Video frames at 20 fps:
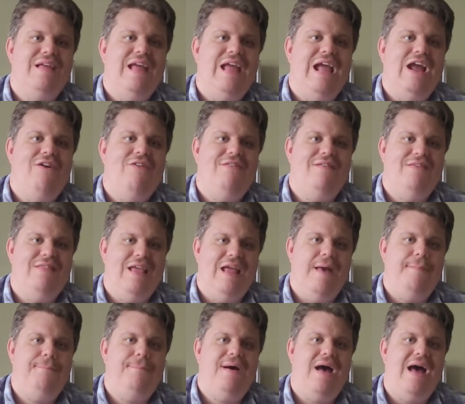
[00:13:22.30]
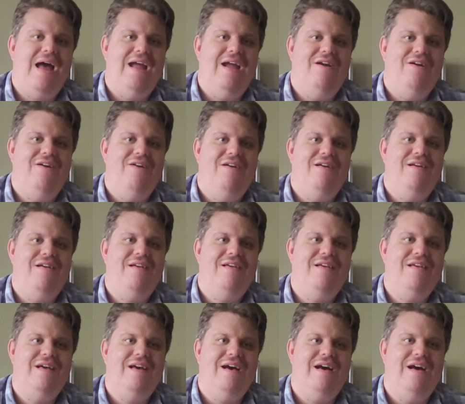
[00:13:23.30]
Heir to the Empire,
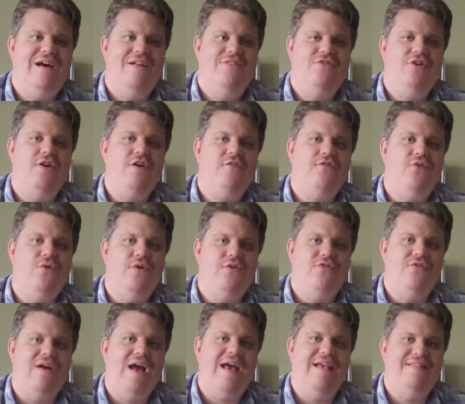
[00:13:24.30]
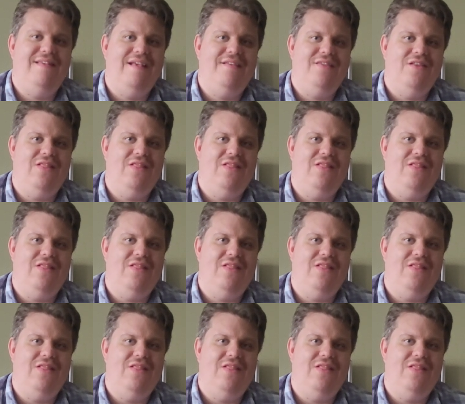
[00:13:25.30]
Dark Force Rising,